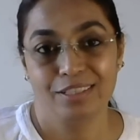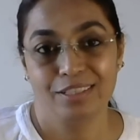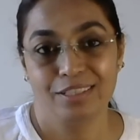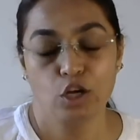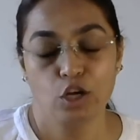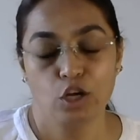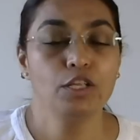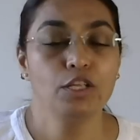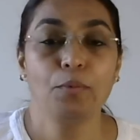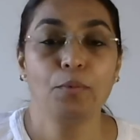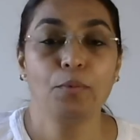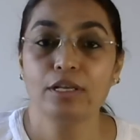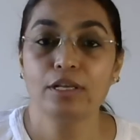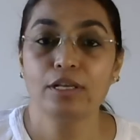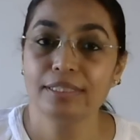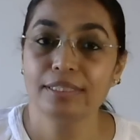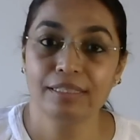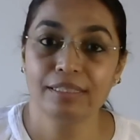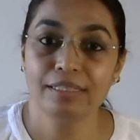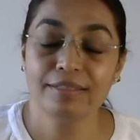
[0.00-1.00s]
On the
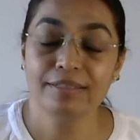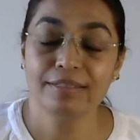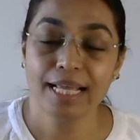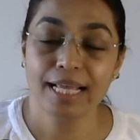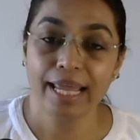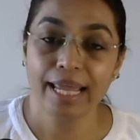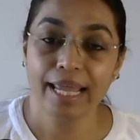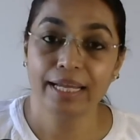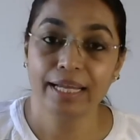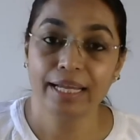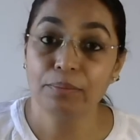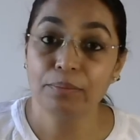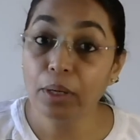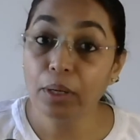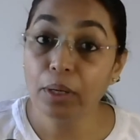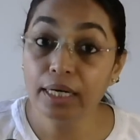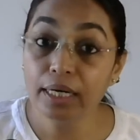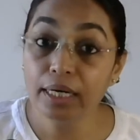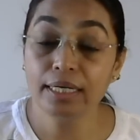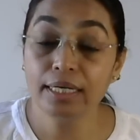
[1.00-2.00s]
positive side,
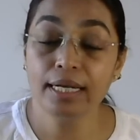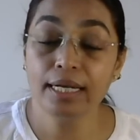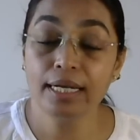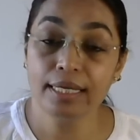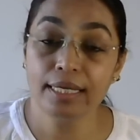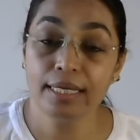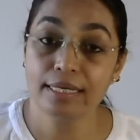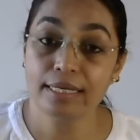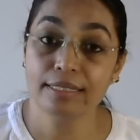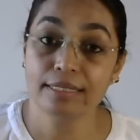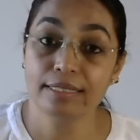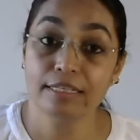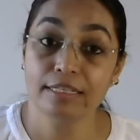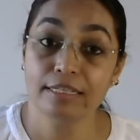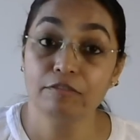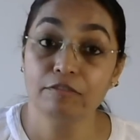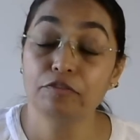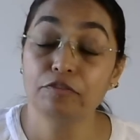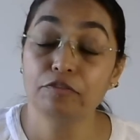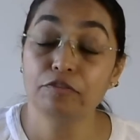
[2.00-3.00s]
Bharani is
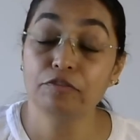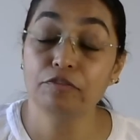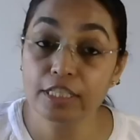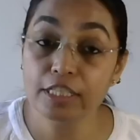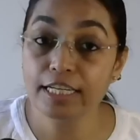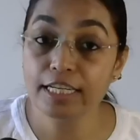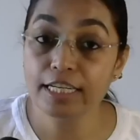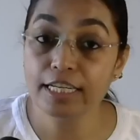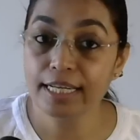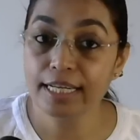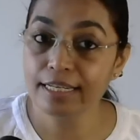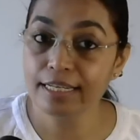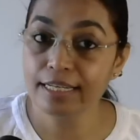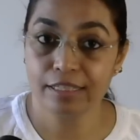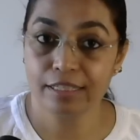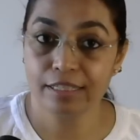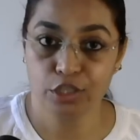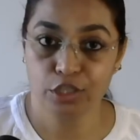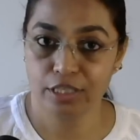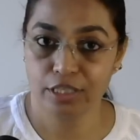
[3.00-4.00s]
a fertile
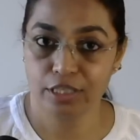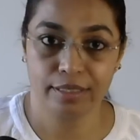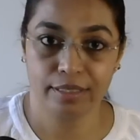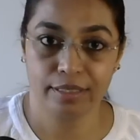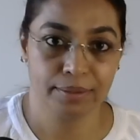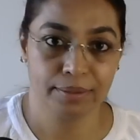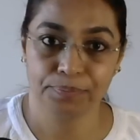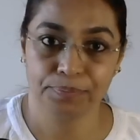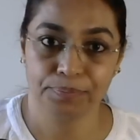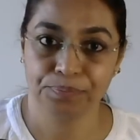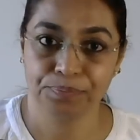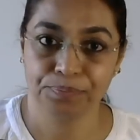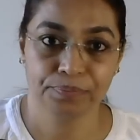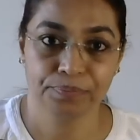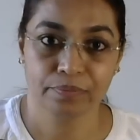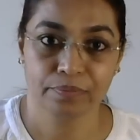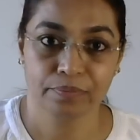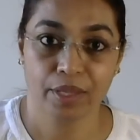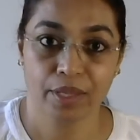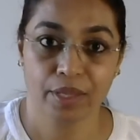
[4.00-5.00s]
nakshatra.
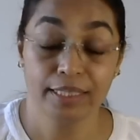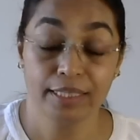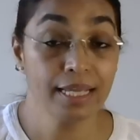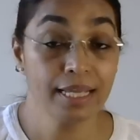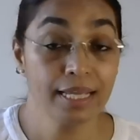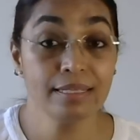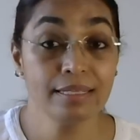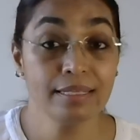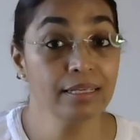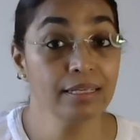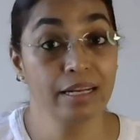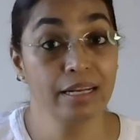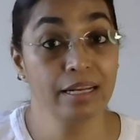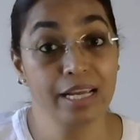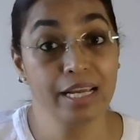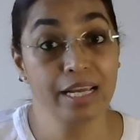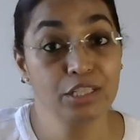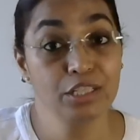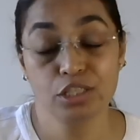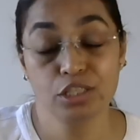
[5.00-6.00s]
There is
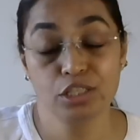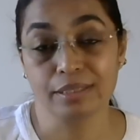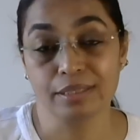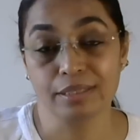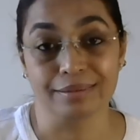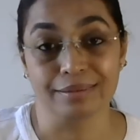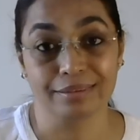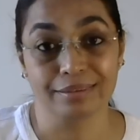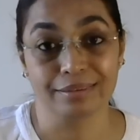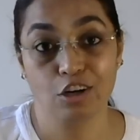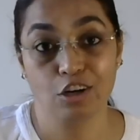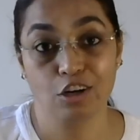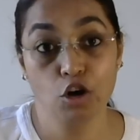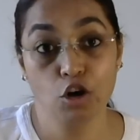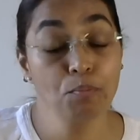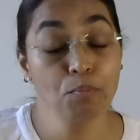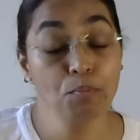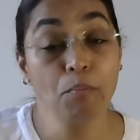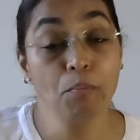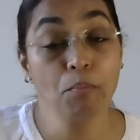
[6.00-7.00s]
creation
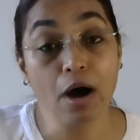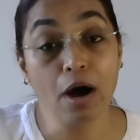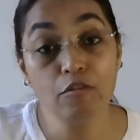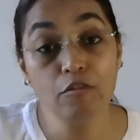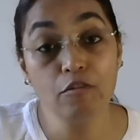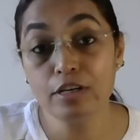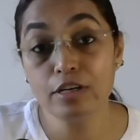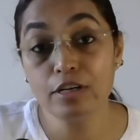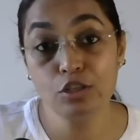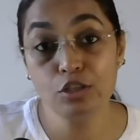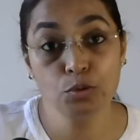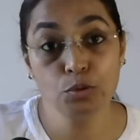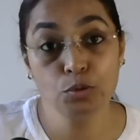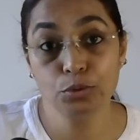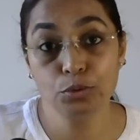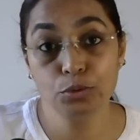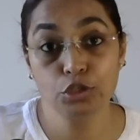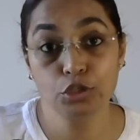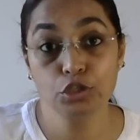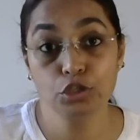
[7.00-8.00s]
or power to
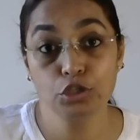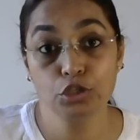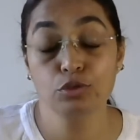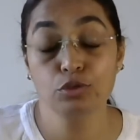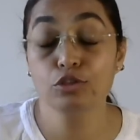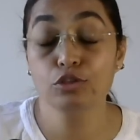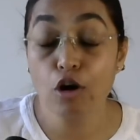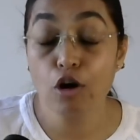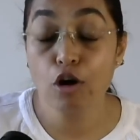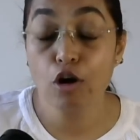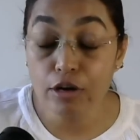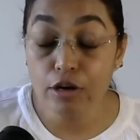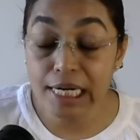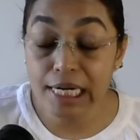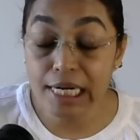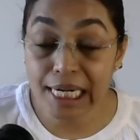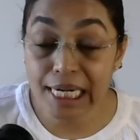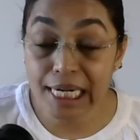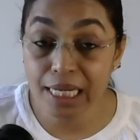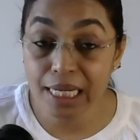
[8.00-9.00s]
produce or
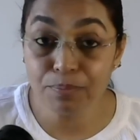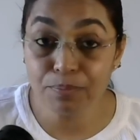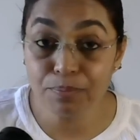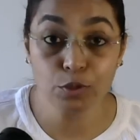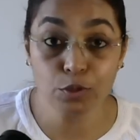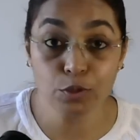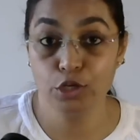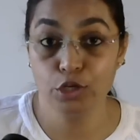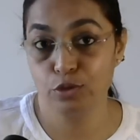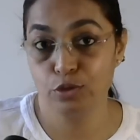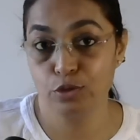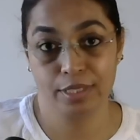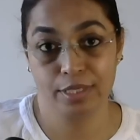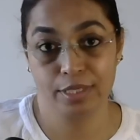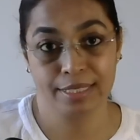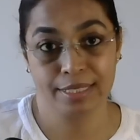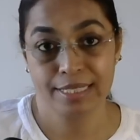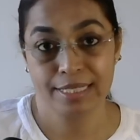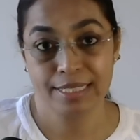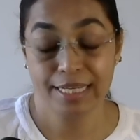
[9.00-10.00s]

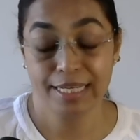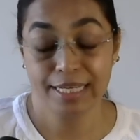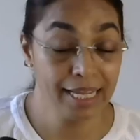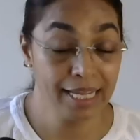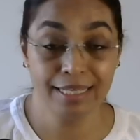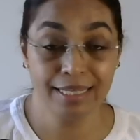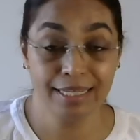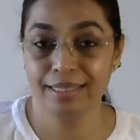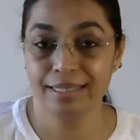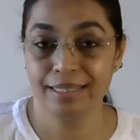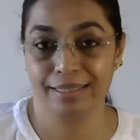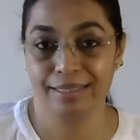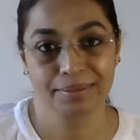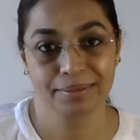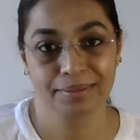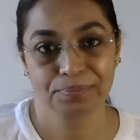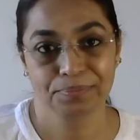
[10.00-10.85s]
reproduce anything.